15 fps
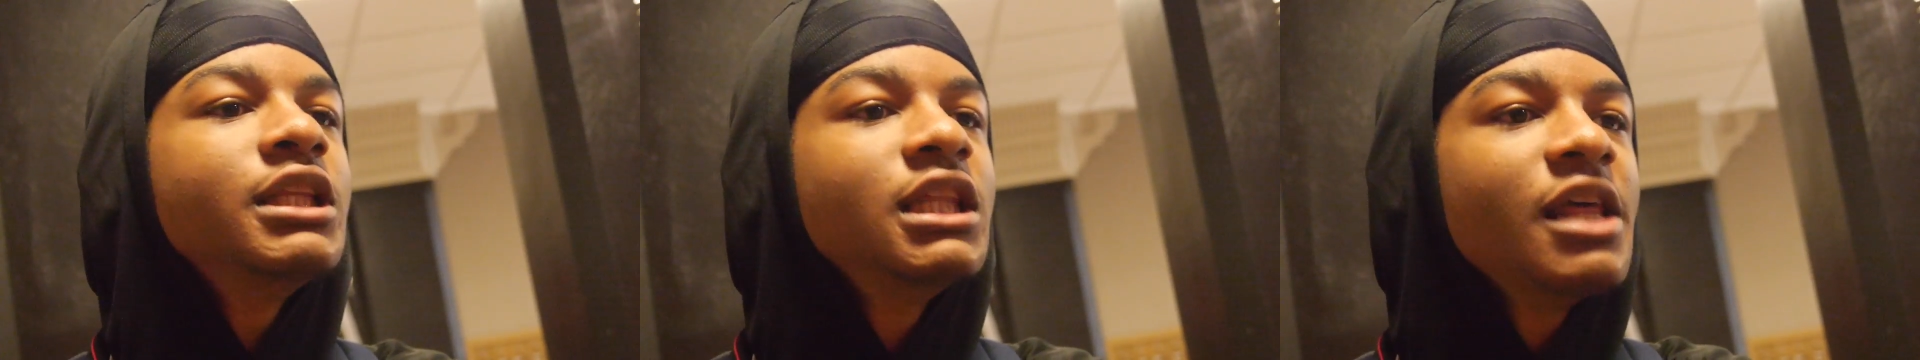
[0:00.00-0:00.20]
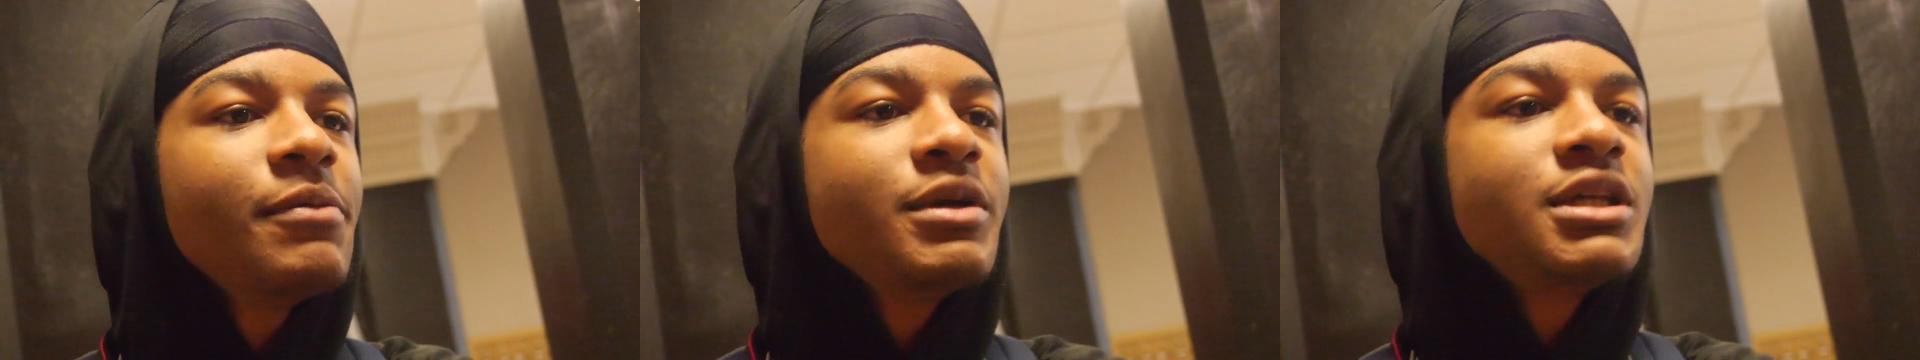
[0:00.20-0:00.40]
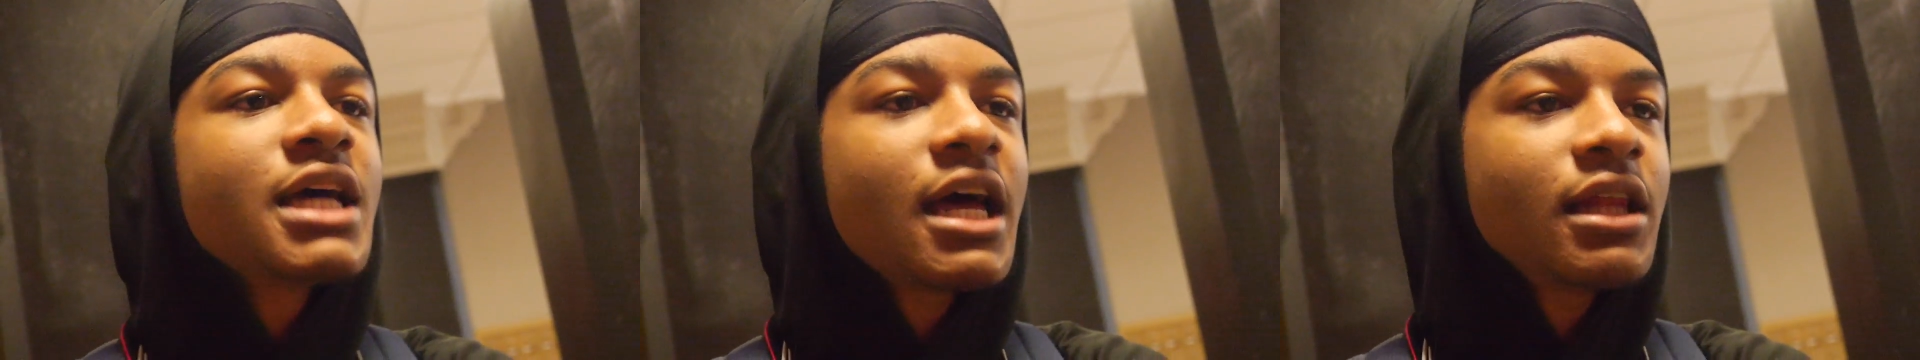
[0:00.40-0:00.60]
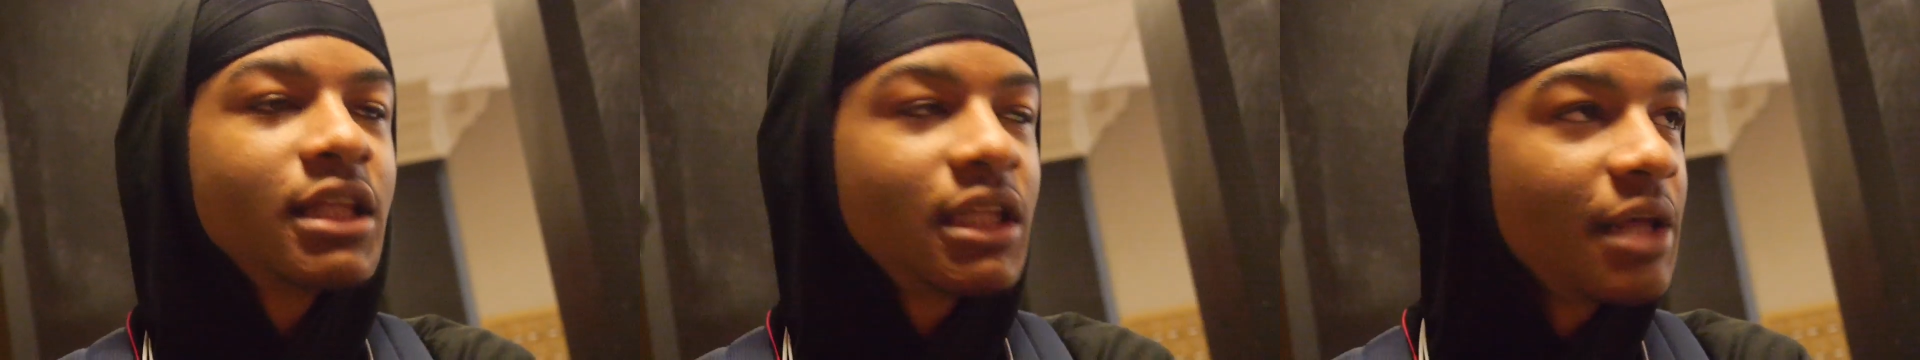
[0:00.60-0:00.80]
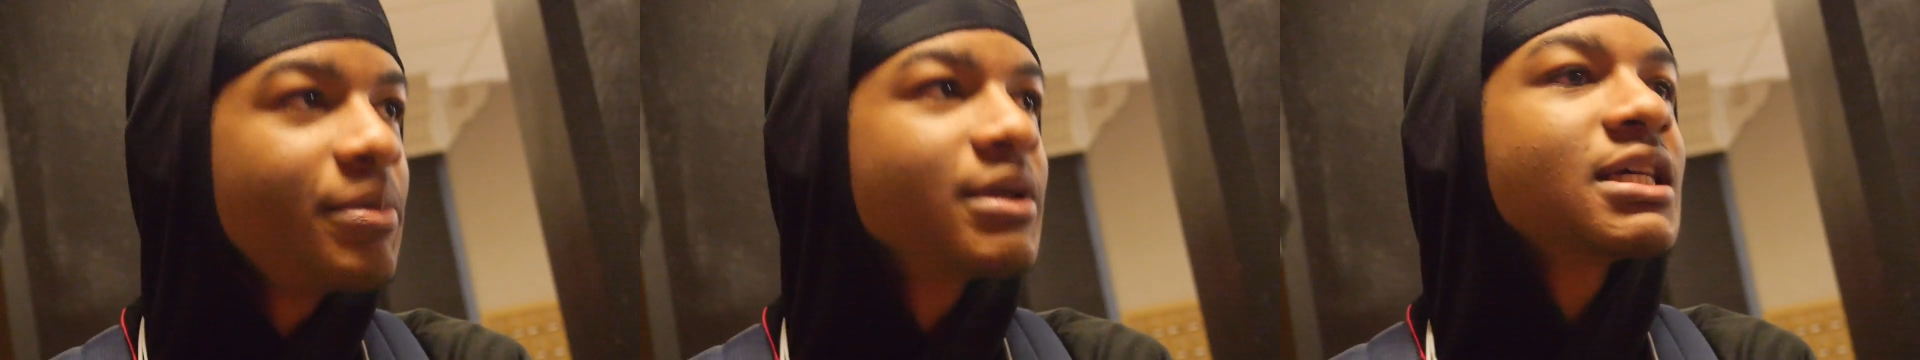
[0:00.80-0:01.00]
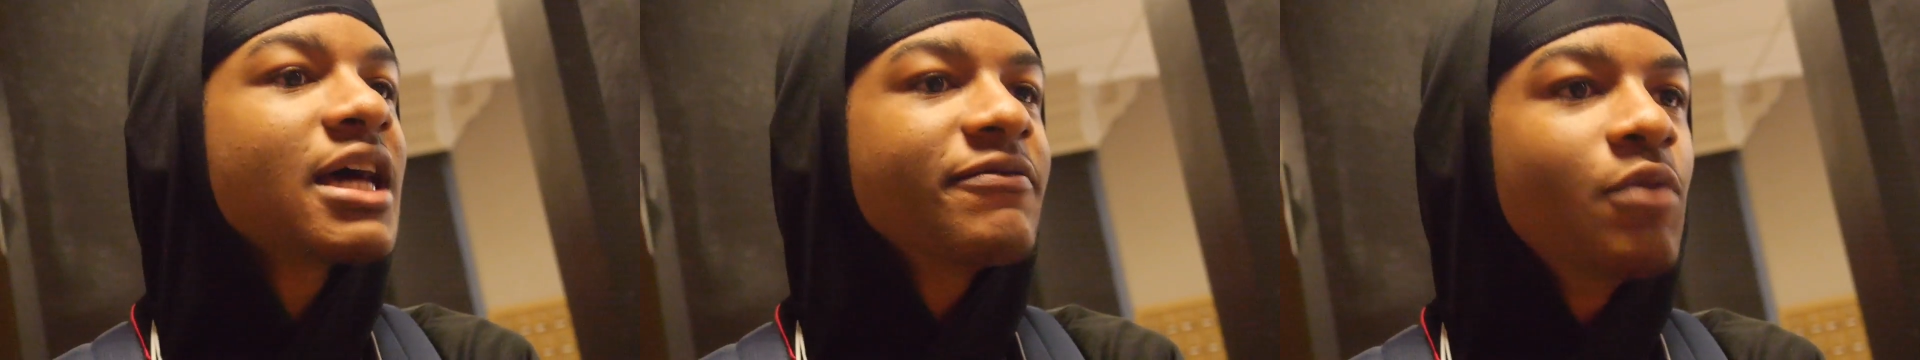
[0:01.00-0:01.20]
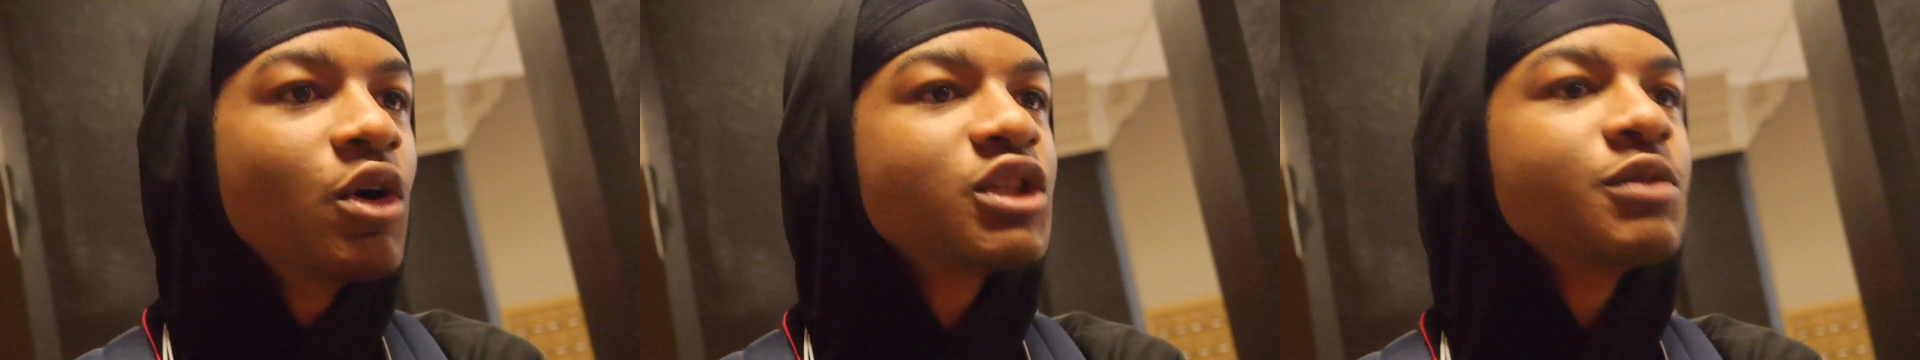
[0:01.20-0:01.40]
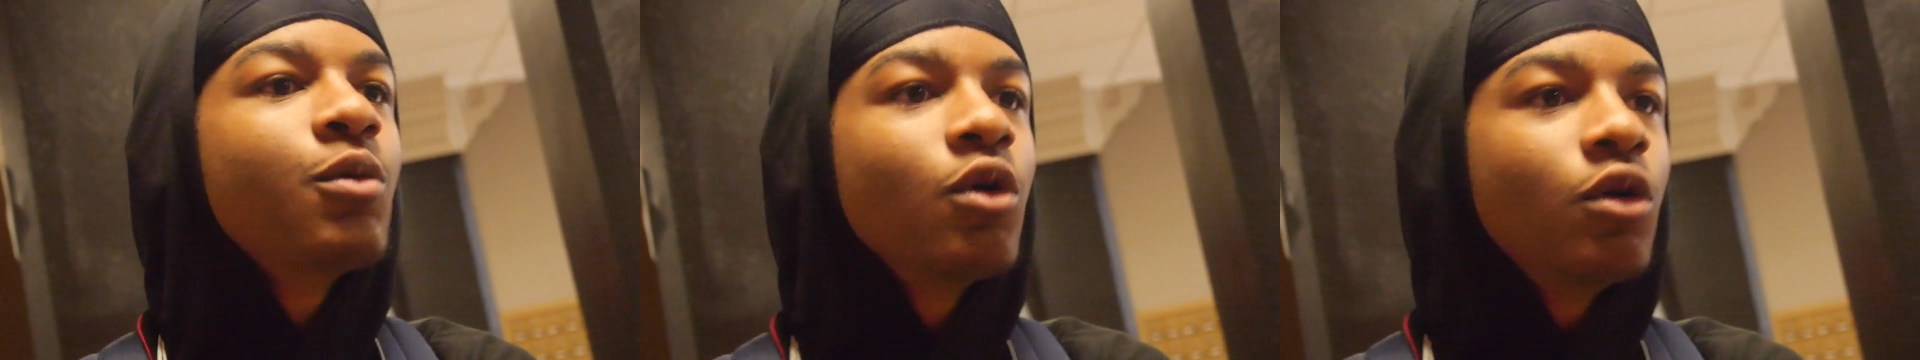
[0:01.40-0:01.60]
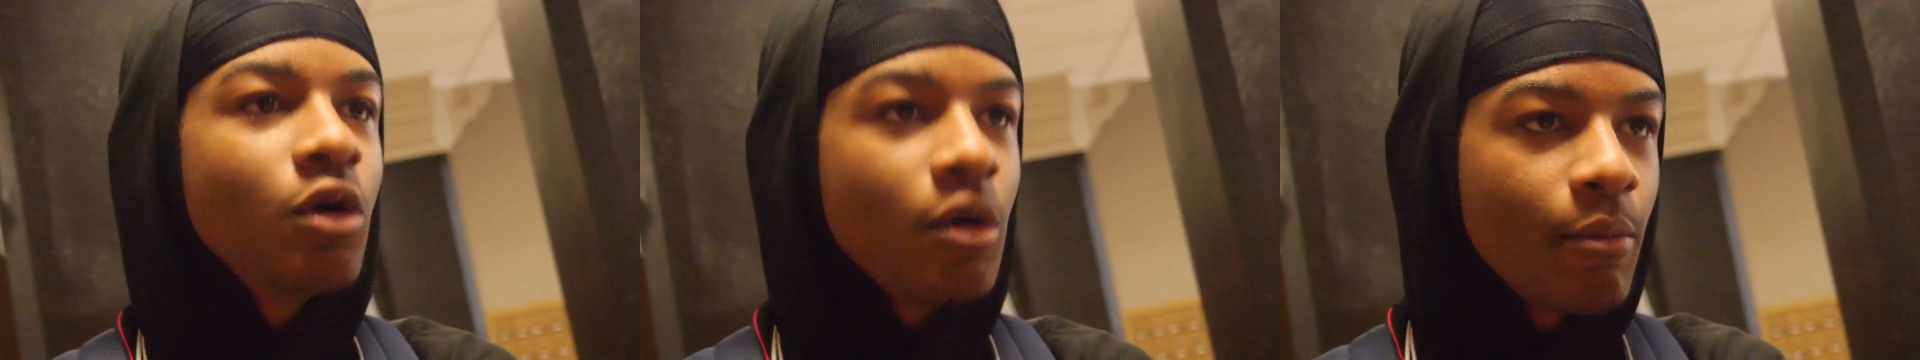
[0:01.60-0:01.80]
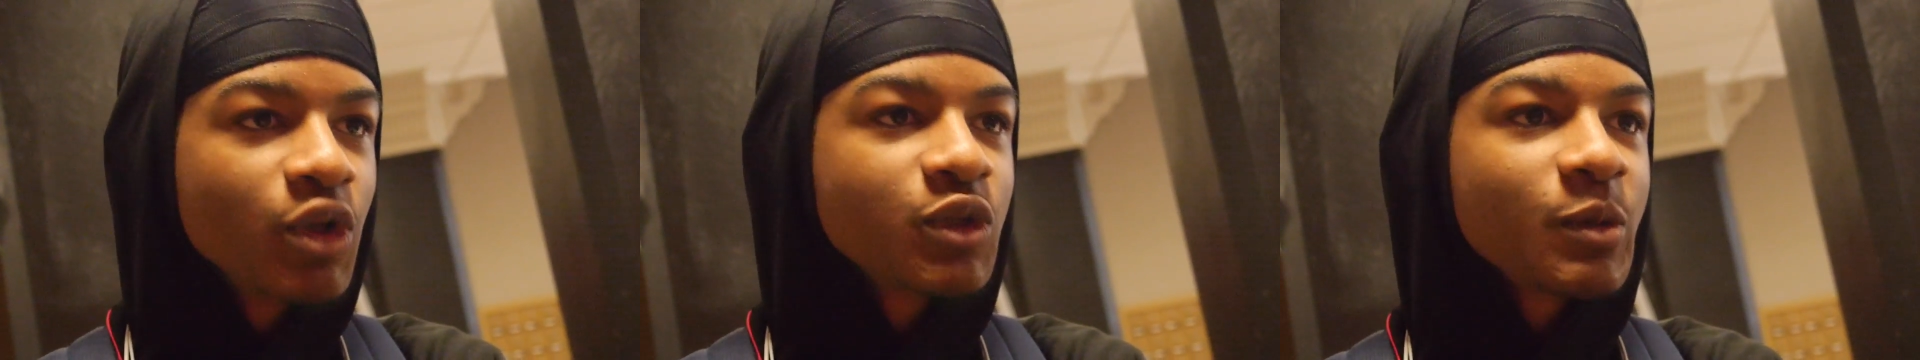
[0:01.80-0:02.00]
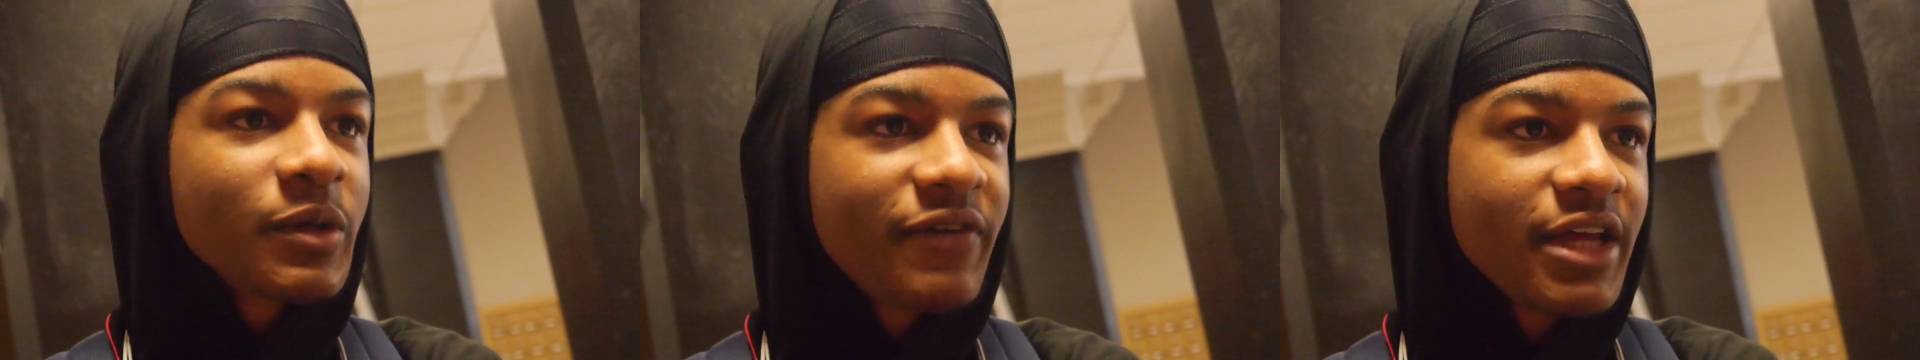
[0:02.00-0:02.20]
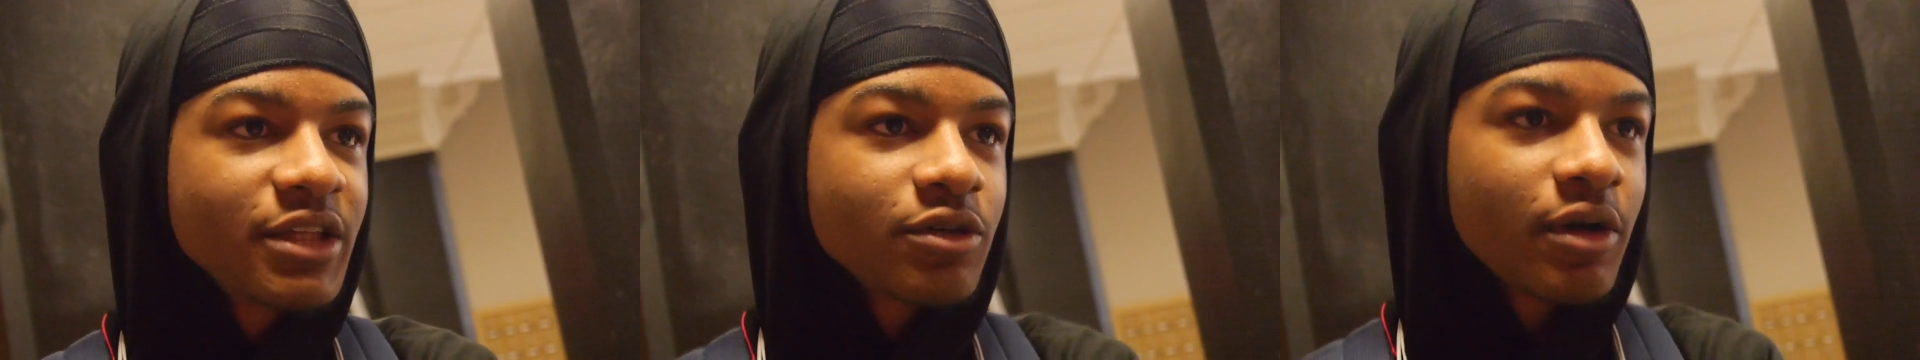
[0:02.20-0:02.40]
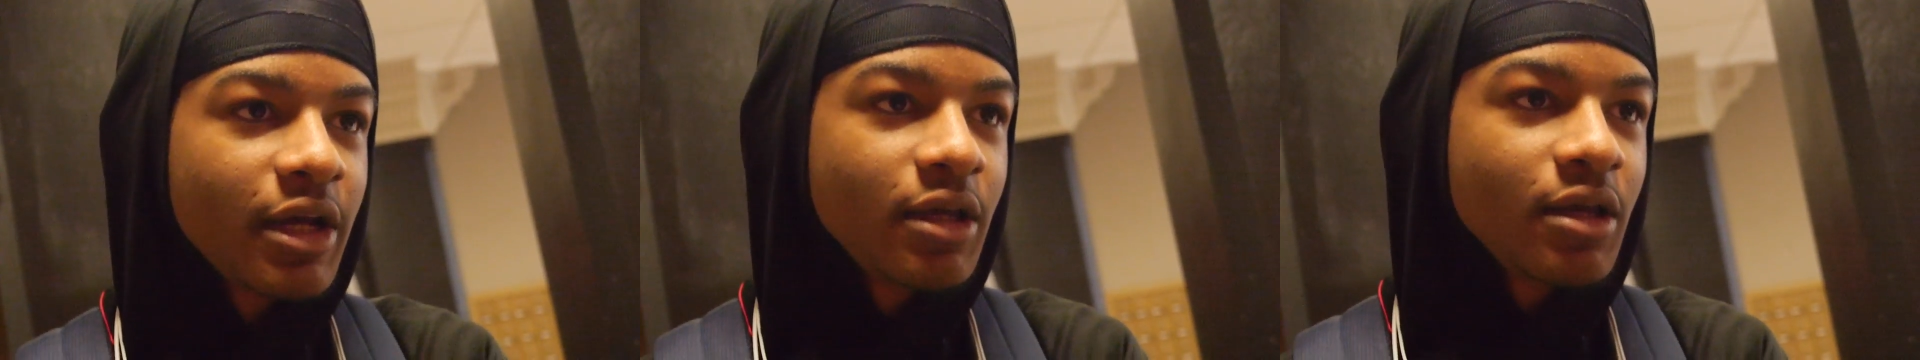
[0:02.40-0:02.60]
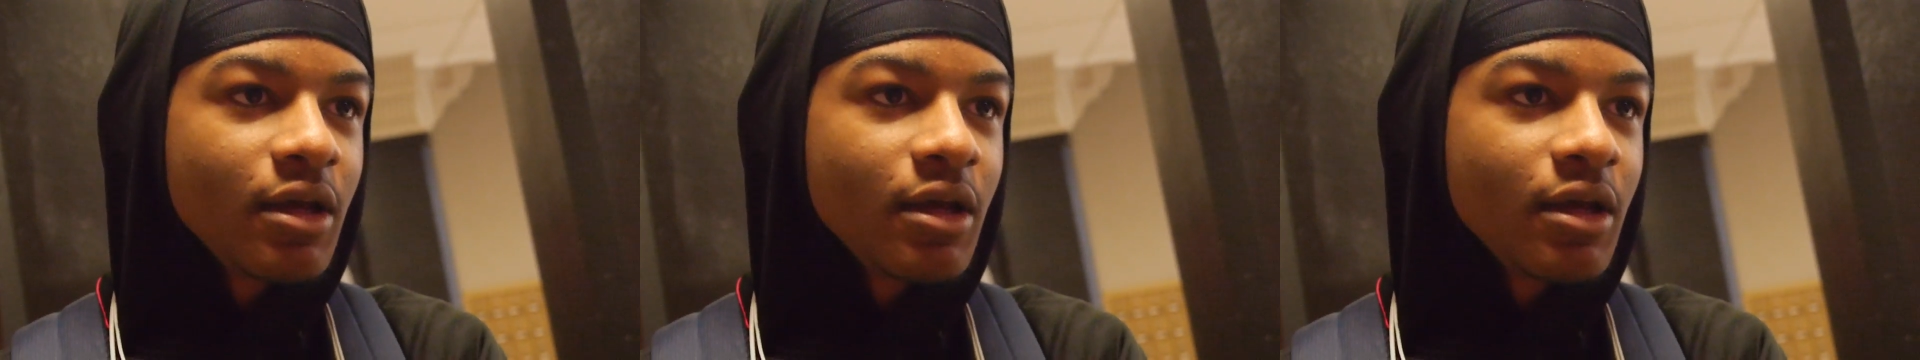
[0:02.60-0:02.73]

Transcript: the Olympics have the Olympics have multiple multiple events, right?